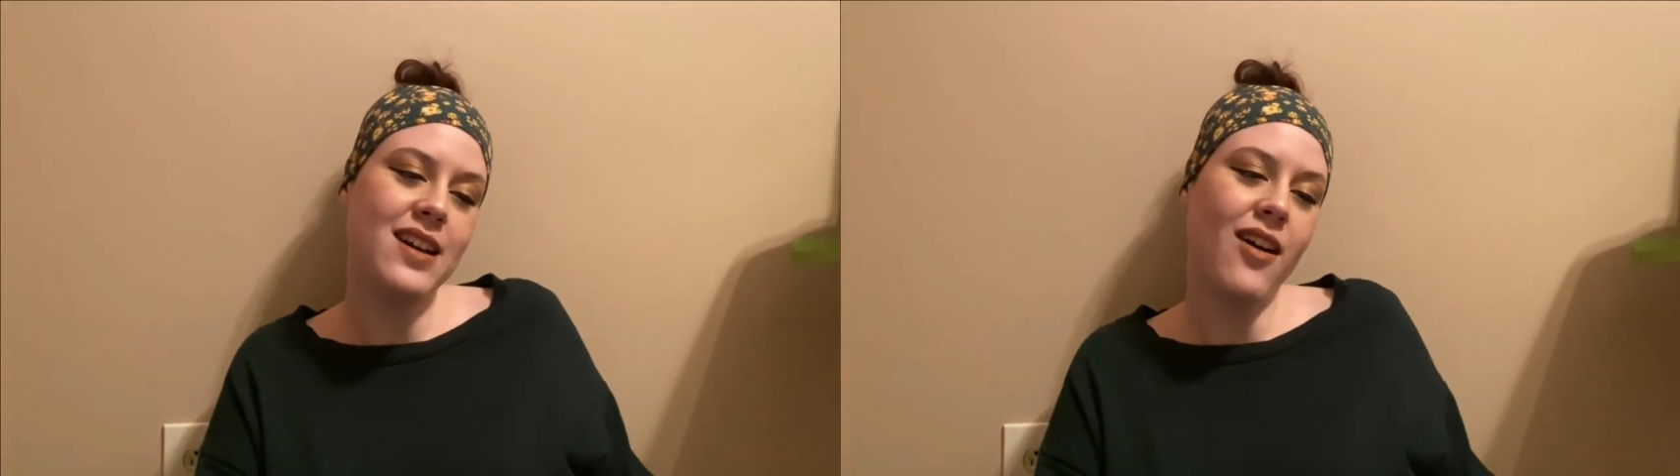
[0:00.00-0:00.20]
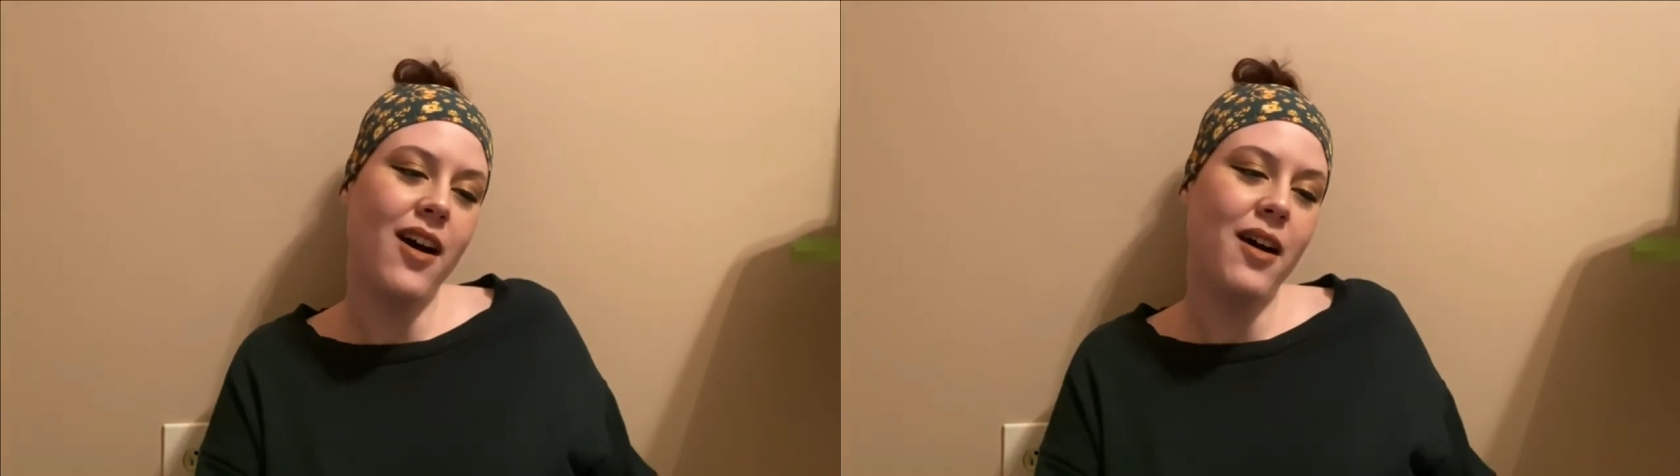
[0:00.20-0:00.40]

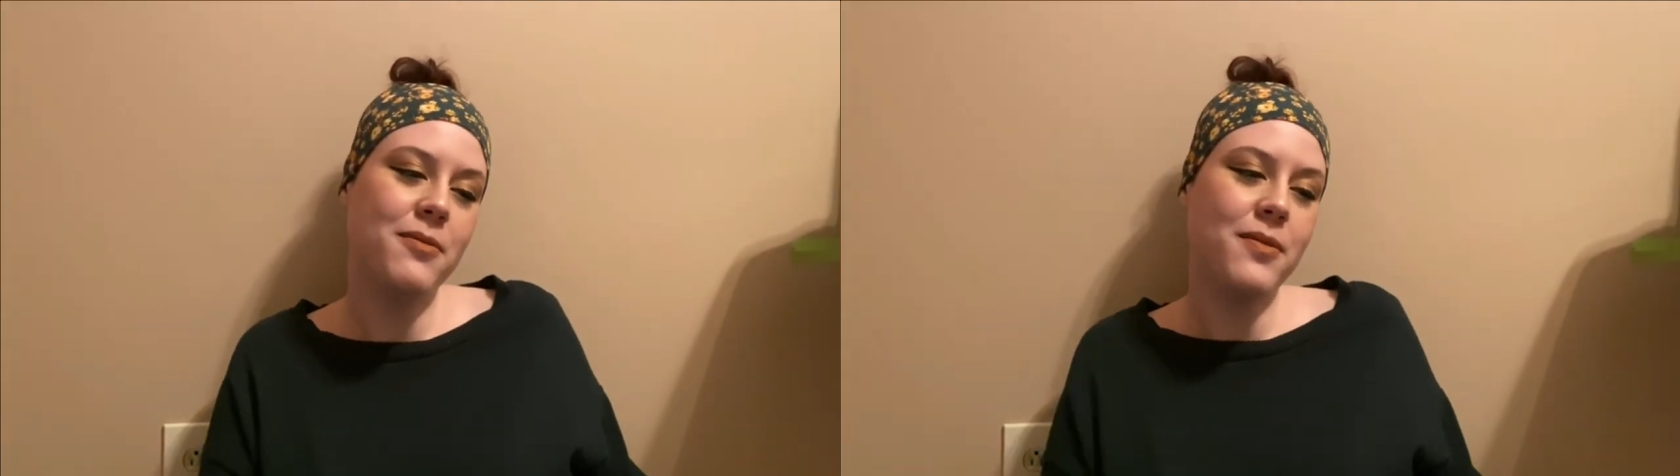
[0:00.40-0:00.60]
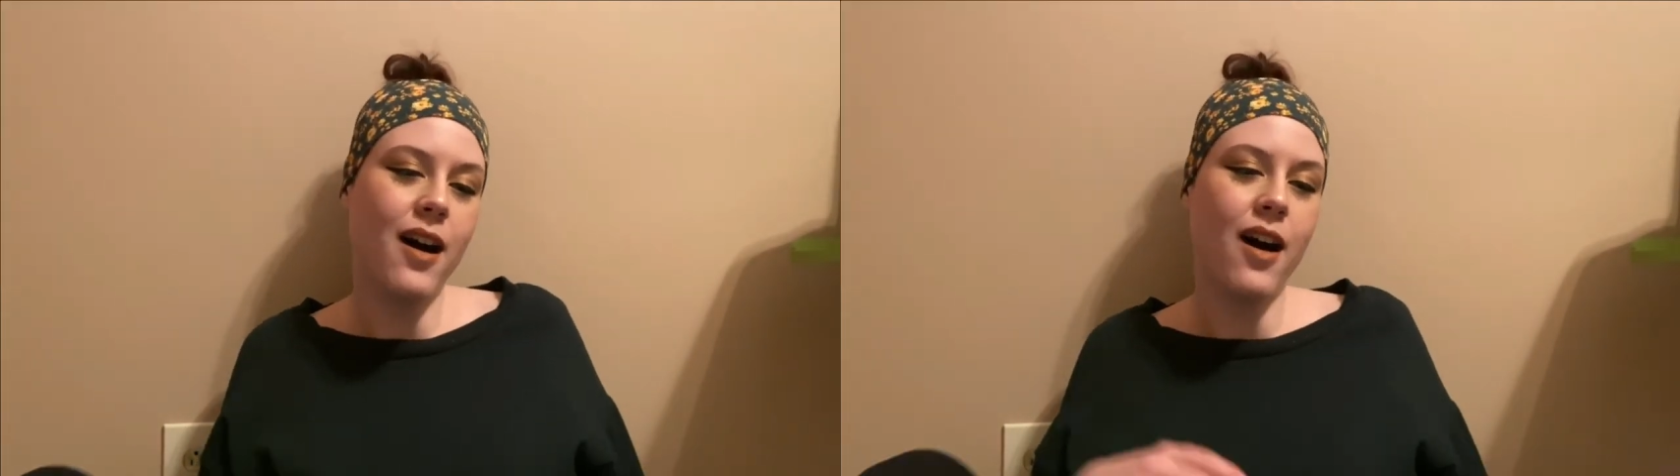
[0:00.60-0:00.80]

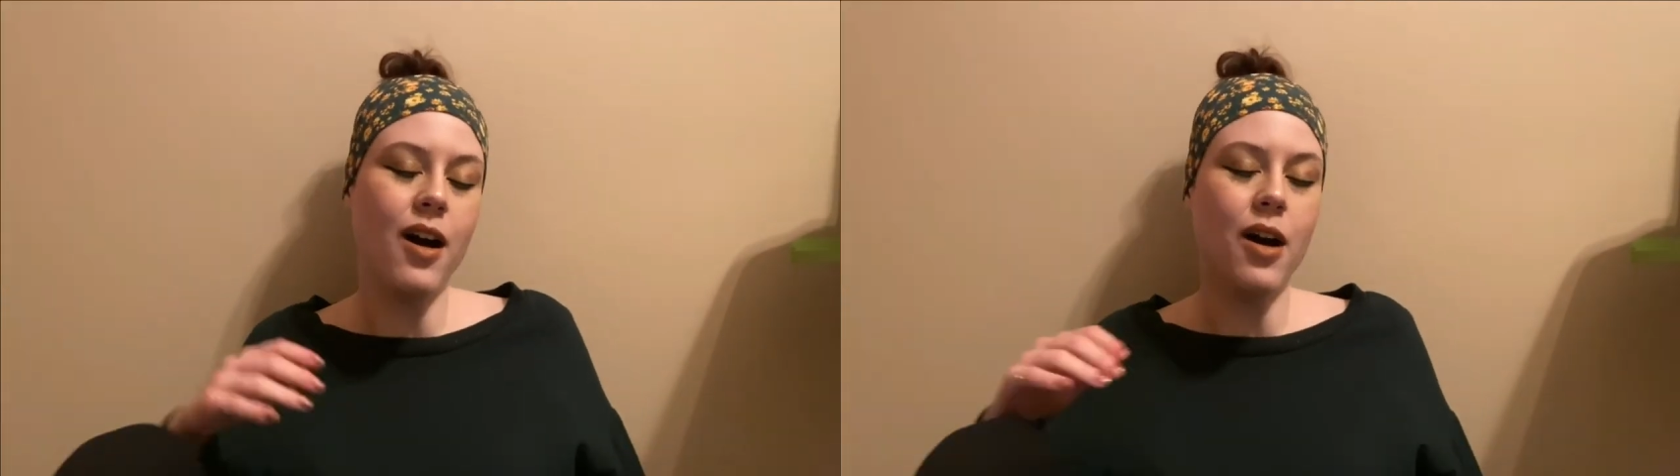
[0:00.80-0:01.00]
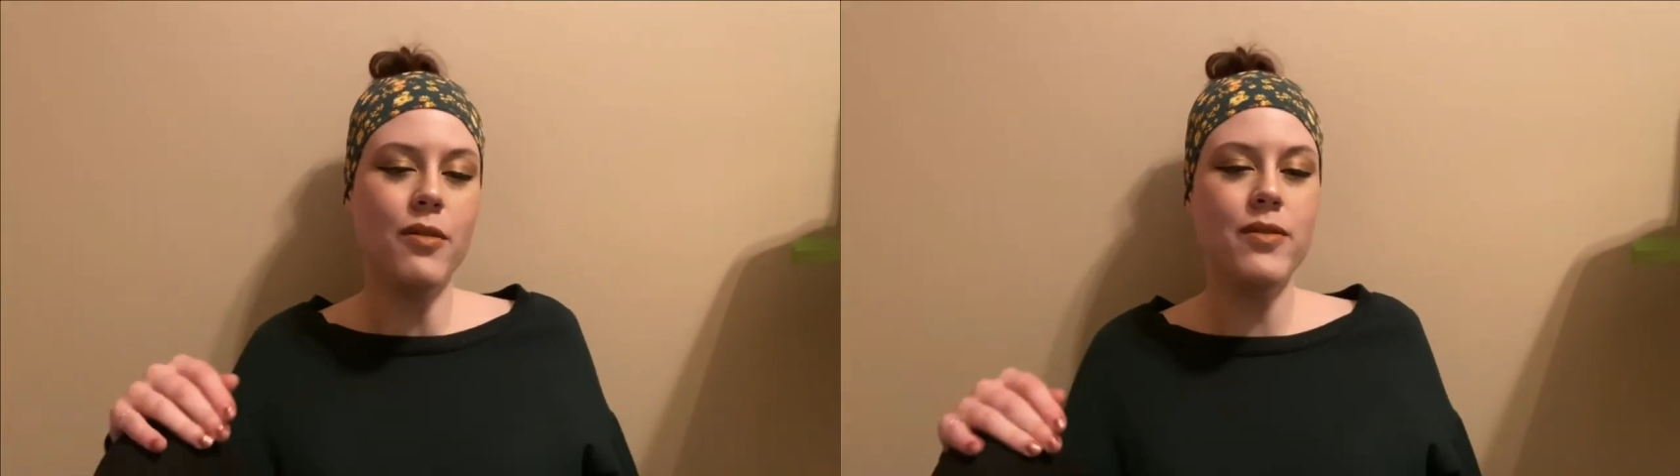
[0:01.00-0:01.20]
off
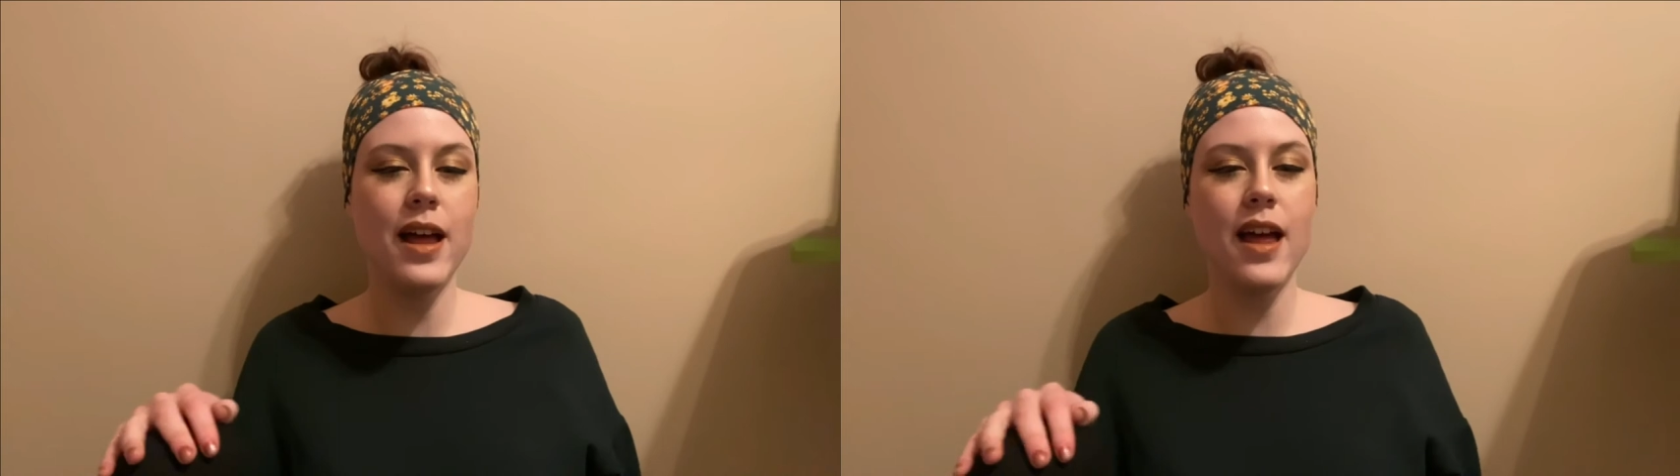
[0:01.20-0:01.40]
of